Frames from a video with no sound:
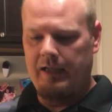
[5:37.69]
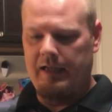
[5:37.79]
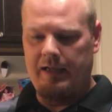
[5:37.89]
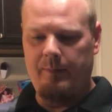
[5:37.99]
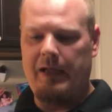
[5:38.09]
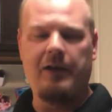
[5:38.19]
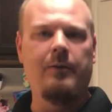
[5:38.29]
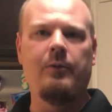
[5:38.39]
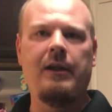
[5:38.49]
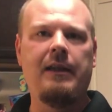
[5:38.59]

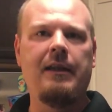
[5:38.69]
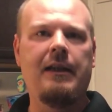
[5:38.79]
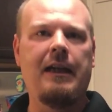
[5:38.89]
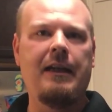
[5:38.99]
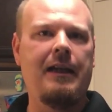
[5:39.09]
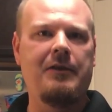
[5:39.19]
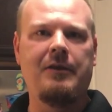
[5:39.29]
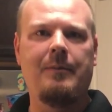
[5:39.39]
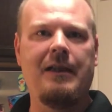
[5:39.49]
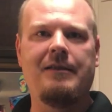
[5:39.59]
Malcolm Reed, the guy that
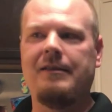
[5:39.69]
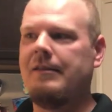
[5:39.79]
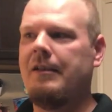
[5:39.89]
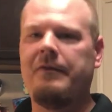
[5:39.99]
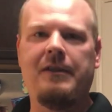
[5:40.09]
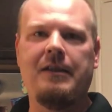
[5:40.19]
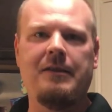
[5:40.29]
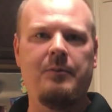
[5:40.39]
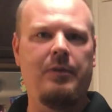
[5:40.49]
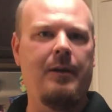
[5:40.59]
actually makes this stuff,
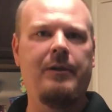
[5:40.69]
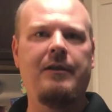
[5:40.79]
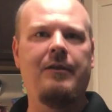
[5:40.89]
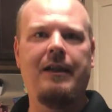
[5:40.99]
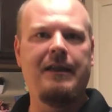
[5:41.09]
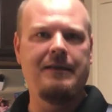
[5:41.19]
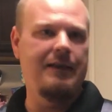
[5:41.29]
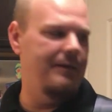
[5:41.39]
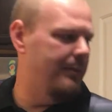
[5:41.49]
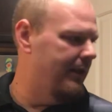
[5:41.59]
doesn't probably know I
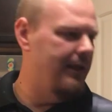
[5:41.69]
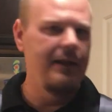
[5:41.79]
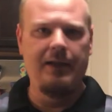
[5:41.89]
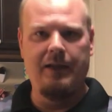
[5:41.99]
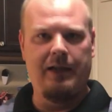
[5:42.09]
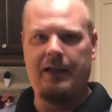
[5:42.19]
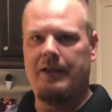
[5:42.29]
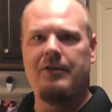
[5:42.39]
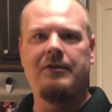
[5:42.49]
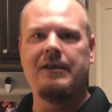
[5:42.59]
exist, but I
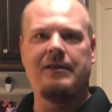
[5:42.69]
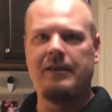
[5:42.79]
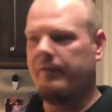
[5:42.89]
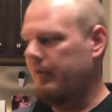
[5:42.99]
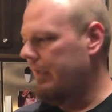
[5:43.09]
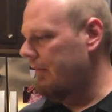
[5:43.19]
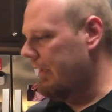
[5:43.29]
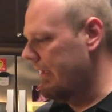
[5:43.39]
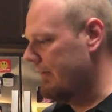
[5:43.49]
use this stuff on everything.